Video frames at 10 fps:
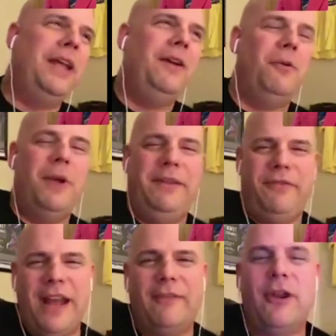we've
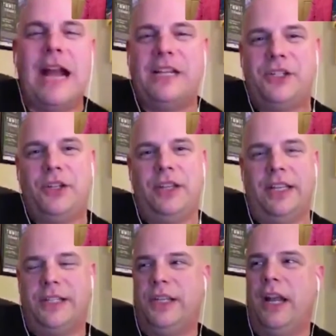never asked you
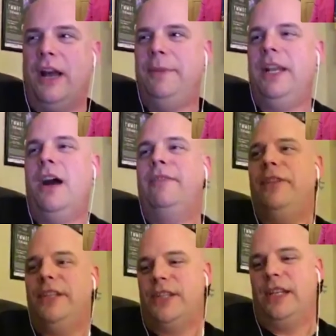this, and I mean,
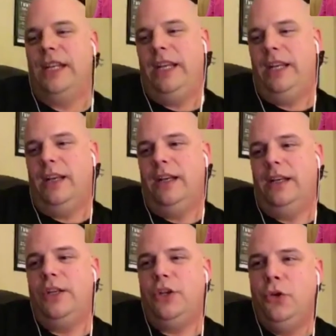obviously,
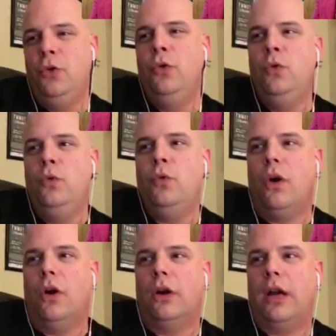you
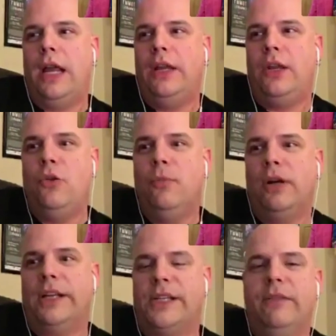are a
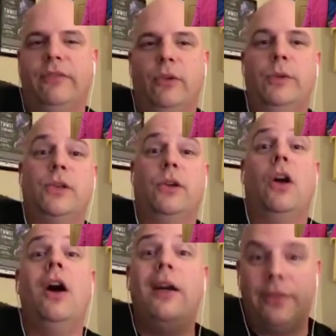humongous influence on
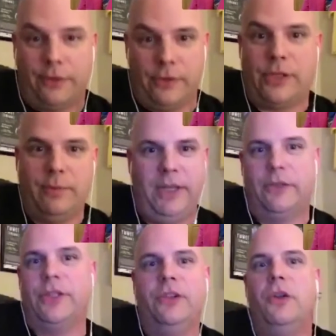others. I mean,
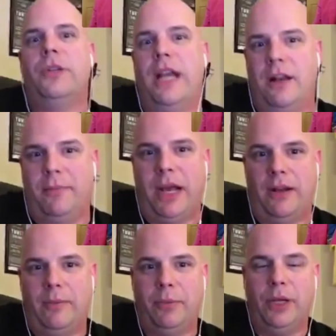there's no doubt about
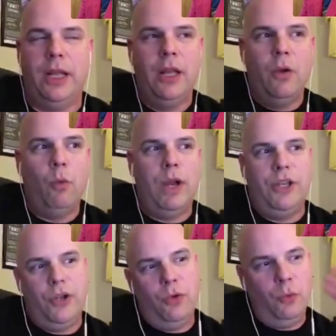it. But when
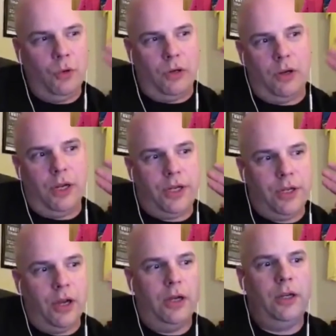you were a
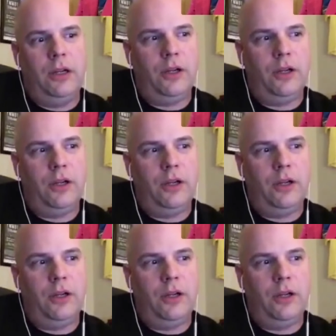young,